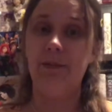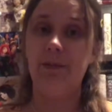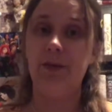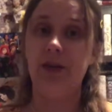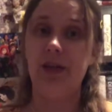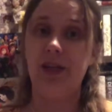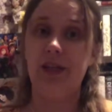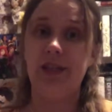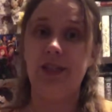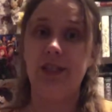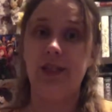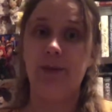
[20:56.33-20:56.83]
but
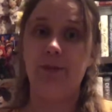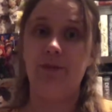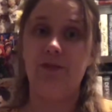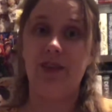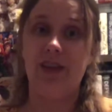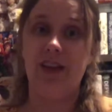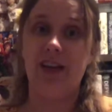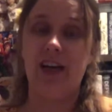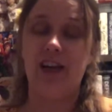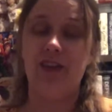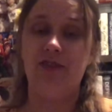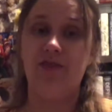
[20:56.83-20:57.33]
it's
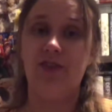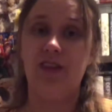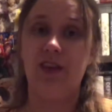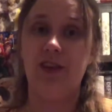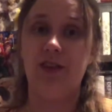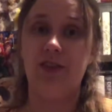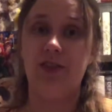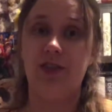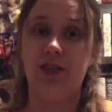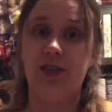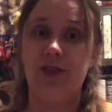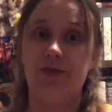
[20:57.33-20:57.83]
something I
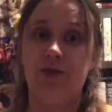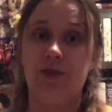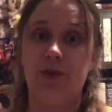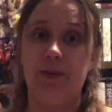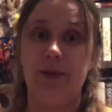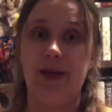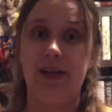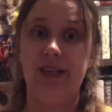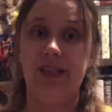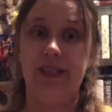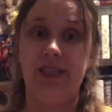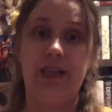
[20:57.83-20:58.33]
think just for
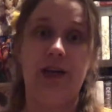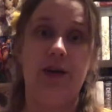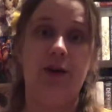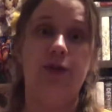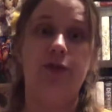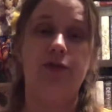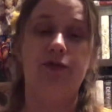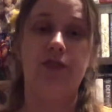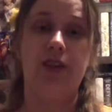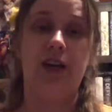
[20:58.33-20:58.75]
myself,